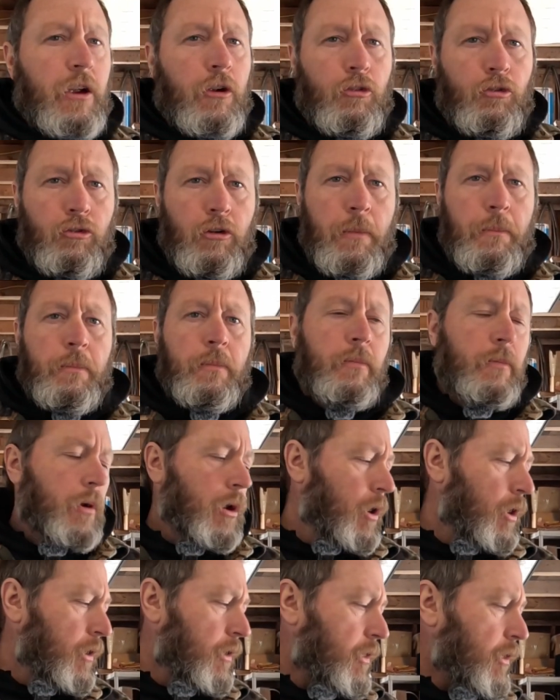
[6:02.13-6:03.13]
grip
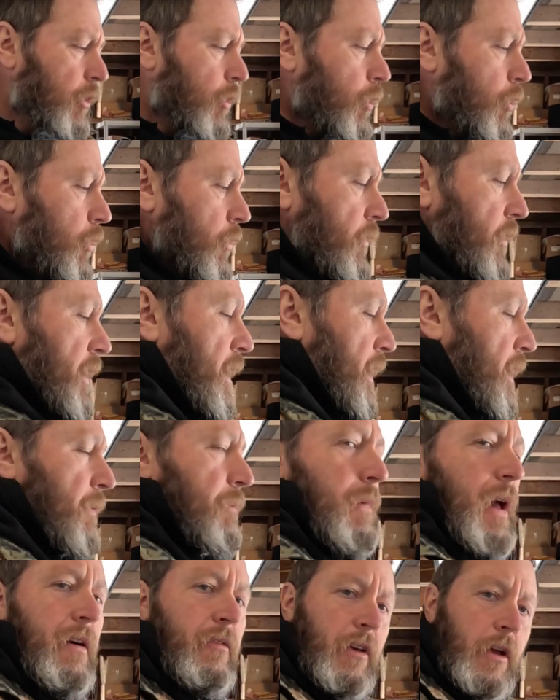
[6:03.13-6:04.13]
onto the old thing
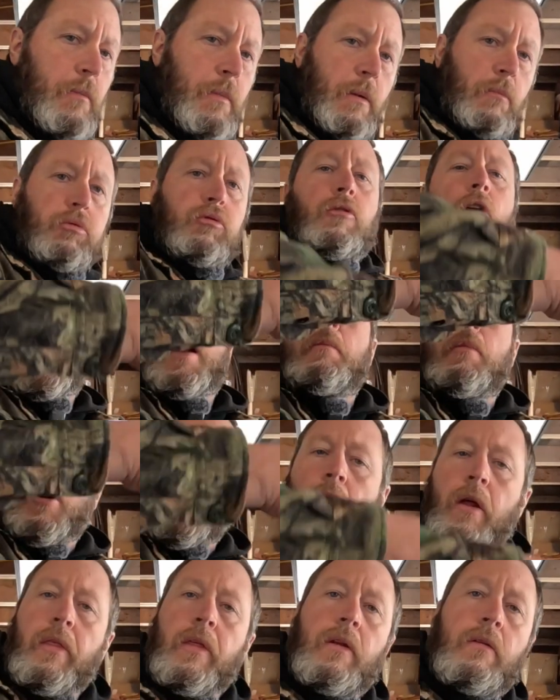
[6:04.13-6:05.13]
and have like a big pry
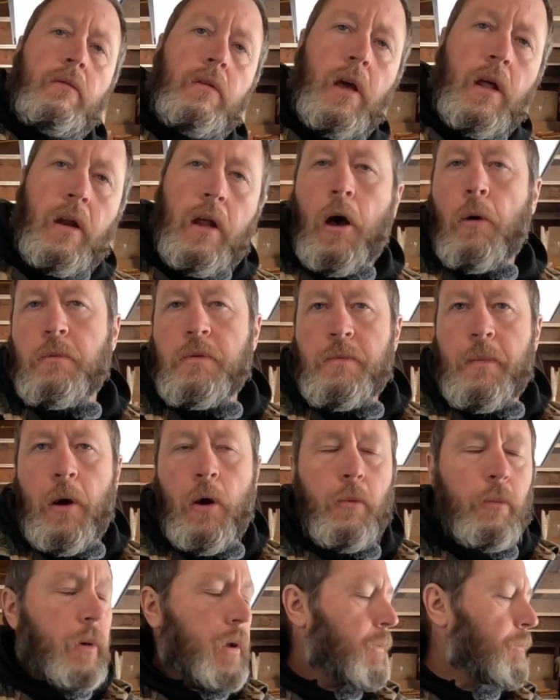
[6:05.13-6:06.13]
bar that kind of helps them
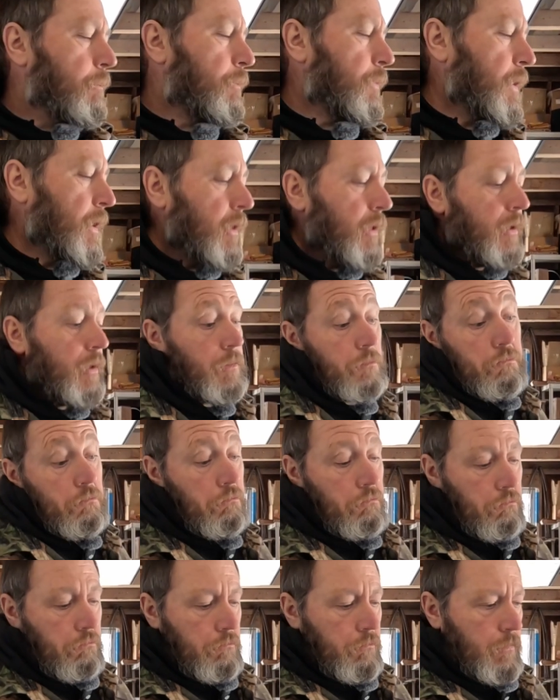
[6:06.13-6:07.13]
out, but
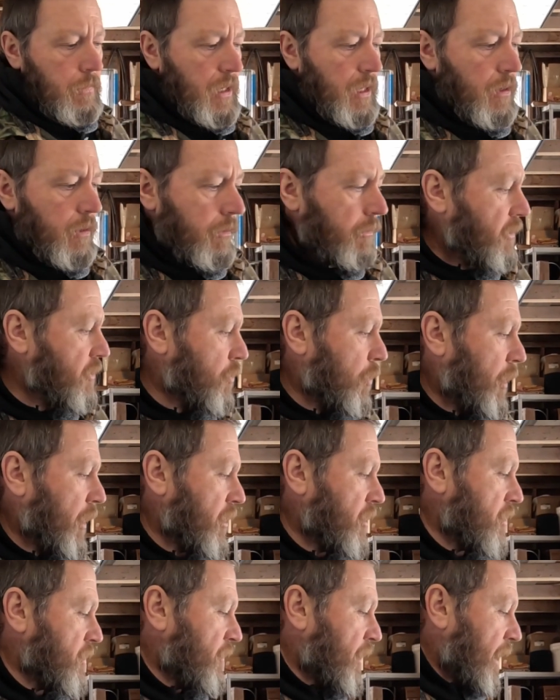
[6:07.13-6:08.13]
I don't know, these are working
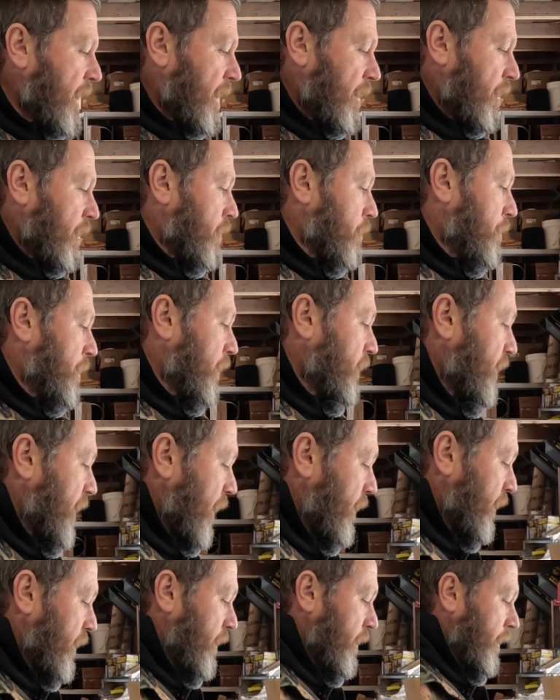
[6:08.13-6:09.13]
just fine. I don't have to build
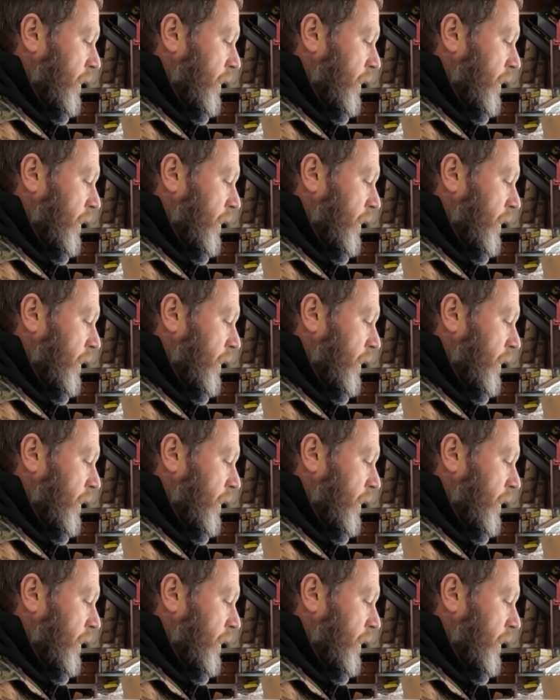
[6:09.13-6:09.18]
nothing.